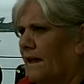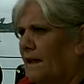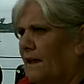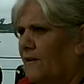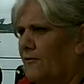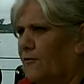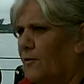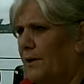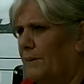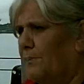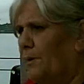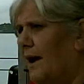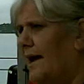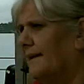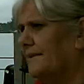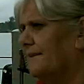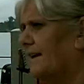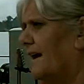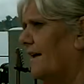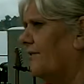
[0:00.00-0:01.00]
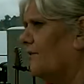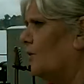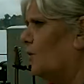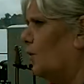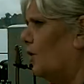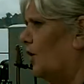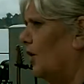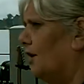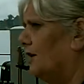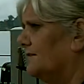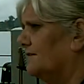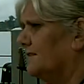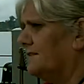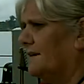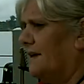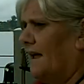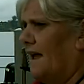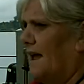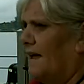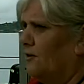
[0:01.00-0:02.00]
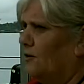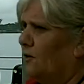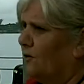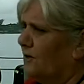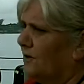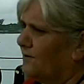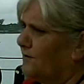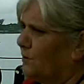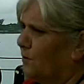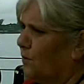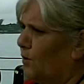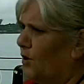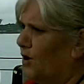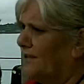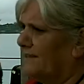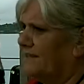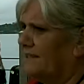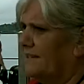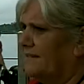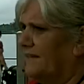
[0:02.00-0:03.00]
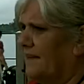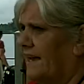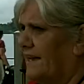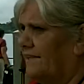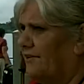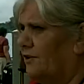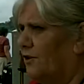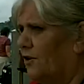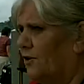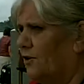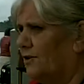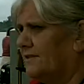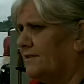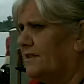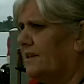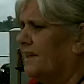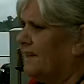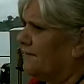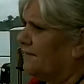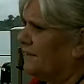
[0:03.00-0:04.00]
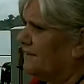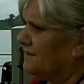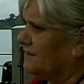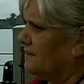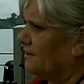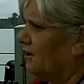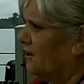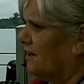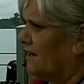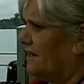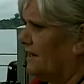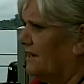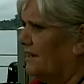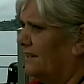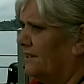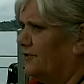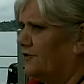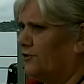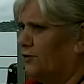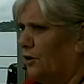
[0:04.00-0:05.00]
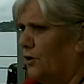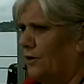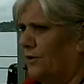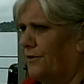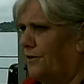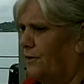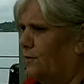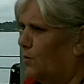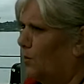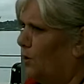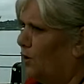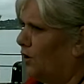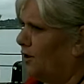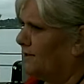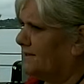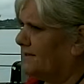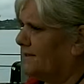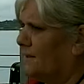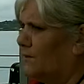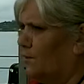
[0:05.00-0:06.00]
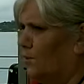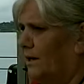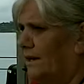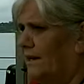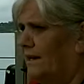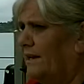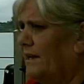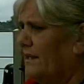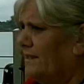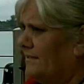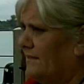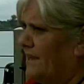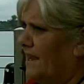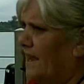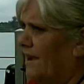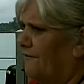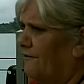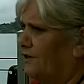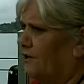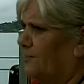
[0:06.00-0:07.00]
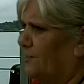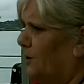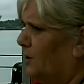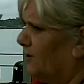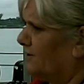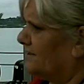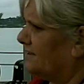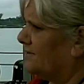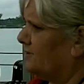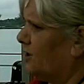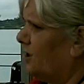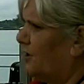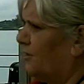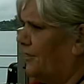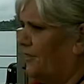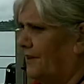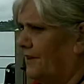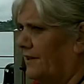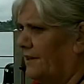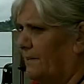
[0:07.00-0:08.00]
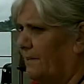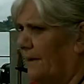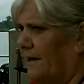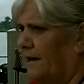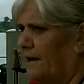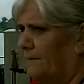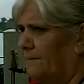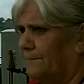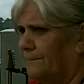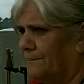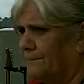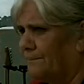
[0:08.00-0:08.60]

If we break down the words and look at the words that they use, there's a lot of hidden truth in words that we, the average person, don't think about.